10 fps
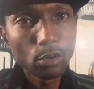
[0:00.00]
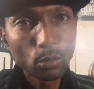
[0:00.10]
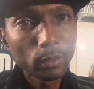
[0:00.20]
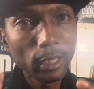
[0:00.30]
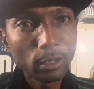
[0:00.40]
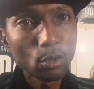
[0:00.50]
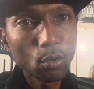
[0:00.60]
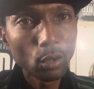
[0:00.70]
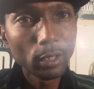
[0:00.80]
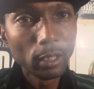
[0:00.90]
you what they're
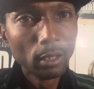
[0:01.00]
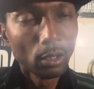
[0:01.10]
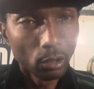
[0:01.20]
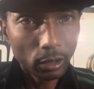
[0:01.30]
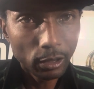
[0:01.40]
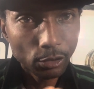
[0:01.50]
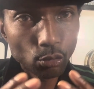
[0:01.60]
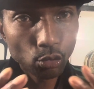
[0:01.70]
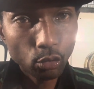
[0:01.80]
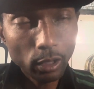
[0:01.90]
doing, could you
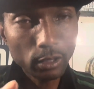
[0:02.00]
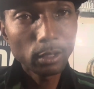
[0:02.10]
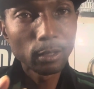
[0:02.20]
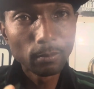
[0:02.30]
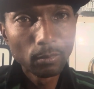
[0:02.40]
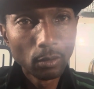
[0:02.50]
trust them